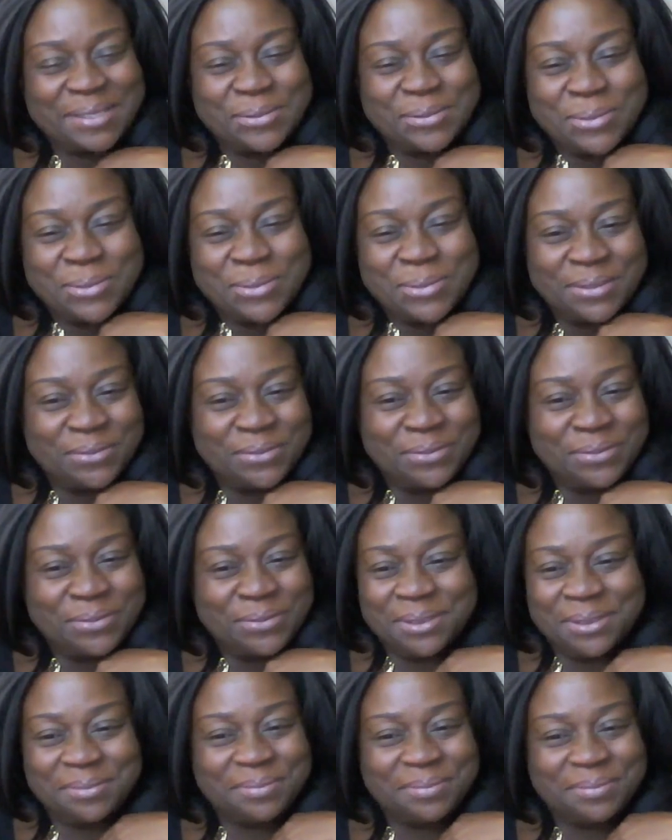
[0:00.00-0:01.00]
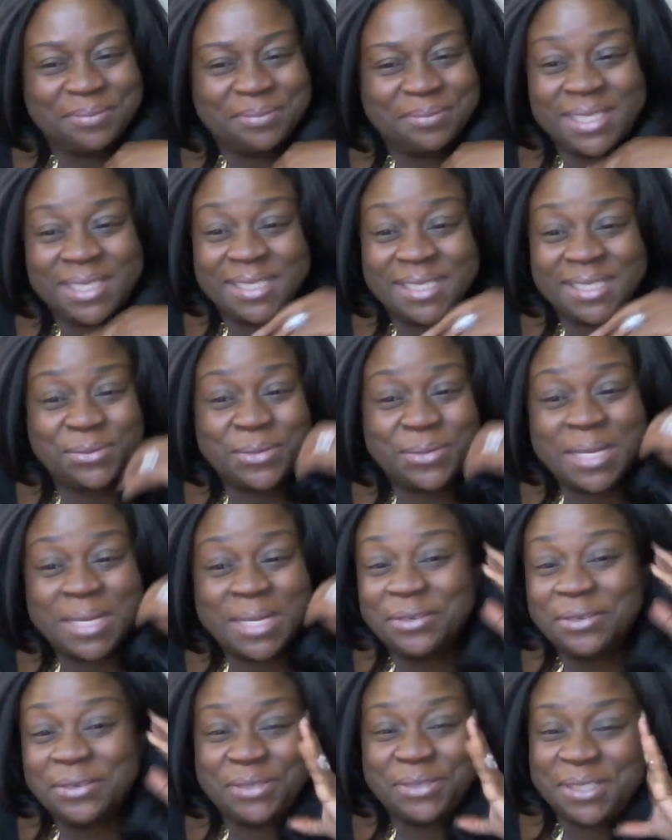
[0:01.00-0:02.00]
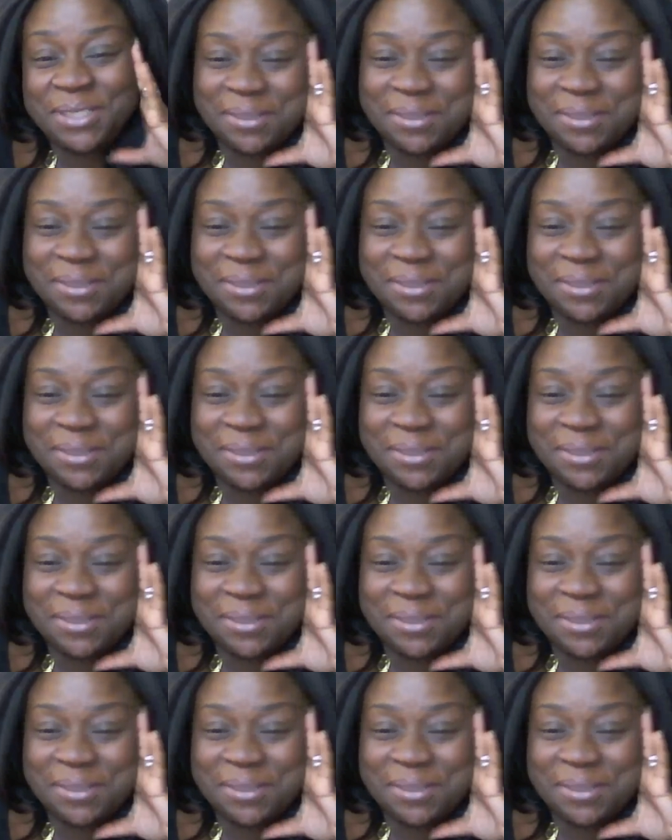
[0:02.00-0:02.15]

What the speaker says: wonderful. This is wonderful.